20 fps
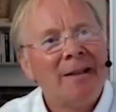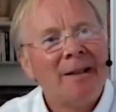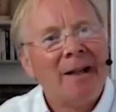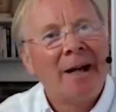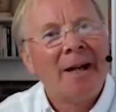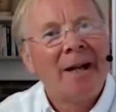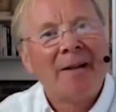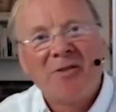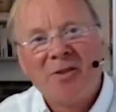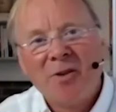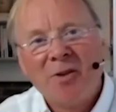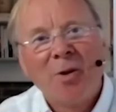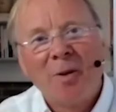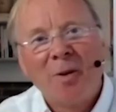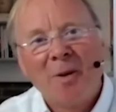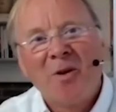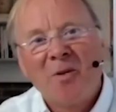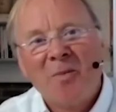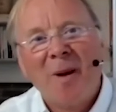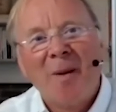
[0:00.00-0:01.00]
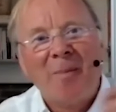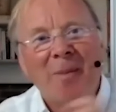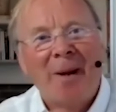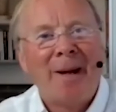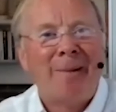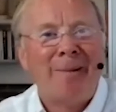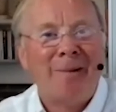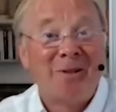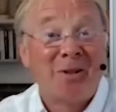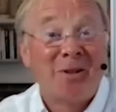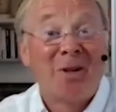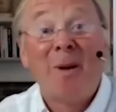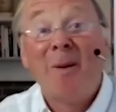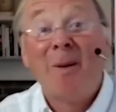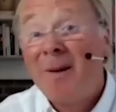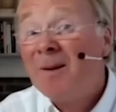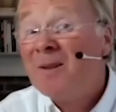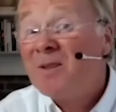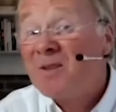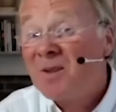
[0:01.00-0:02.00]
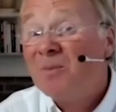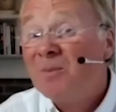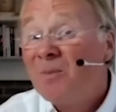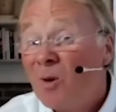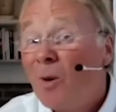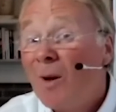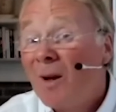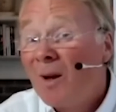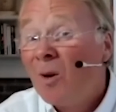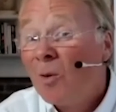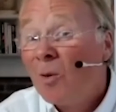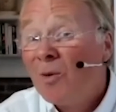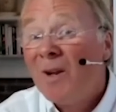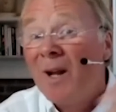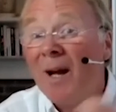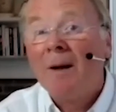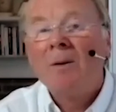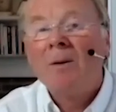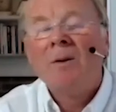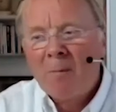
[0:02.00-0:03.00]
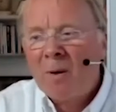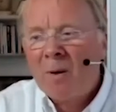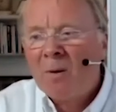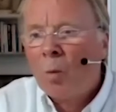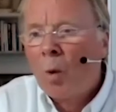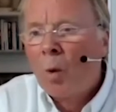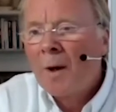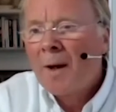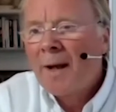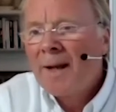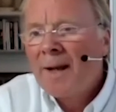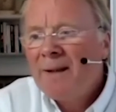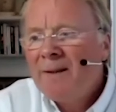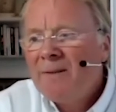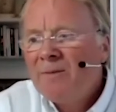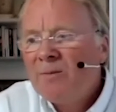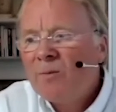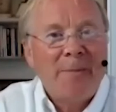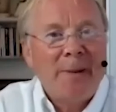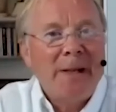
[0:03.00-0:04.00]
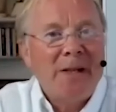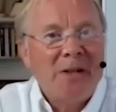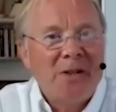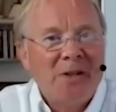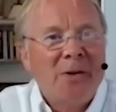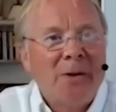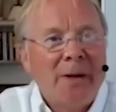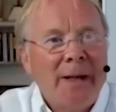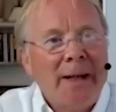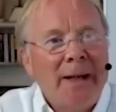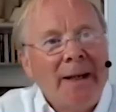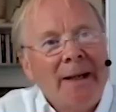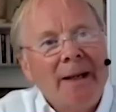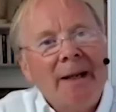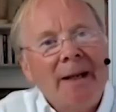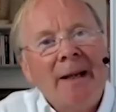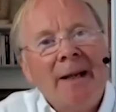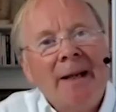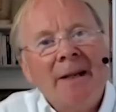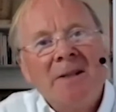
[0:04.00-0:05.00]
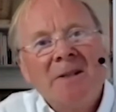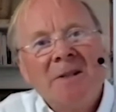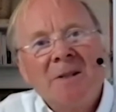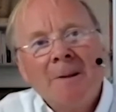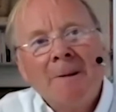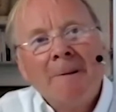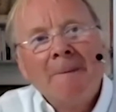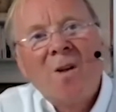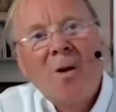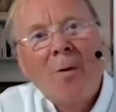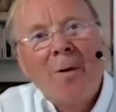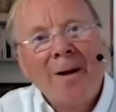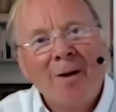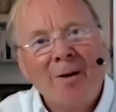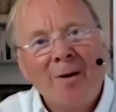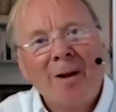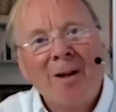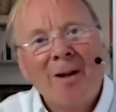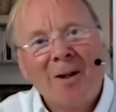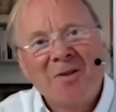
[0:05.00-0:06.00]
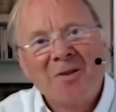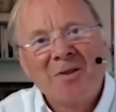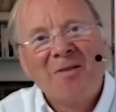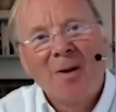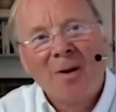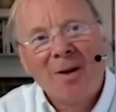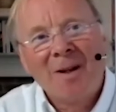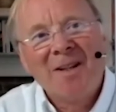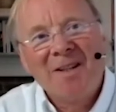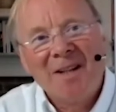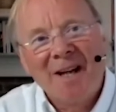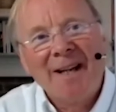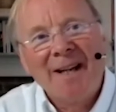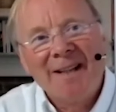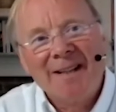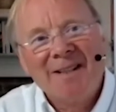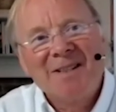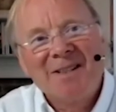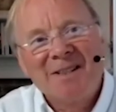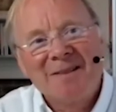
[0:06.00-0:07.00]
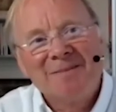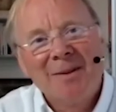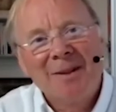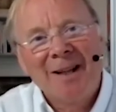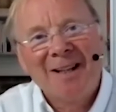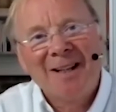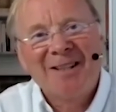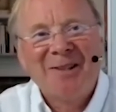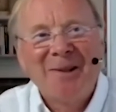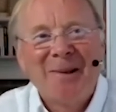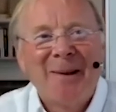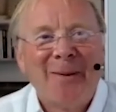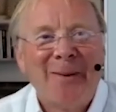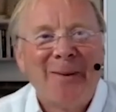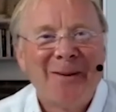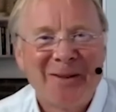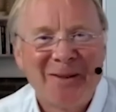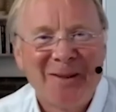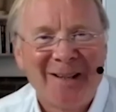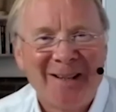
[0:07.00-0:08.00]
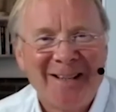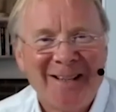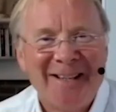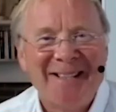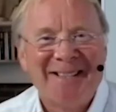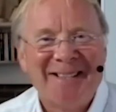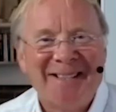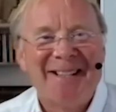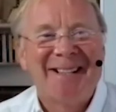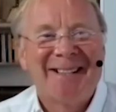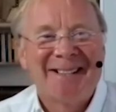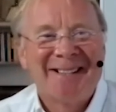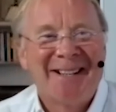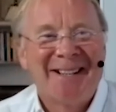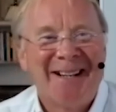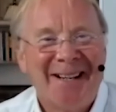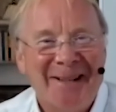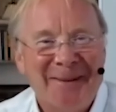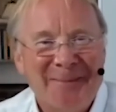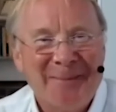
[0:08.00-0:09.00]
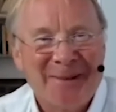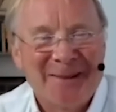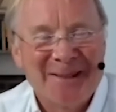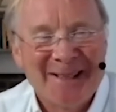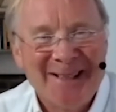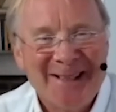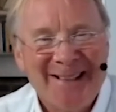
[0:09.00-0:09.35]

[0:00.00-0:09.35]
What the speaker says: and I've still got both my parents, although my parents are quite old now. But what I've been doing is going on a lot of holidays. Last year, I went on holiday 6 times,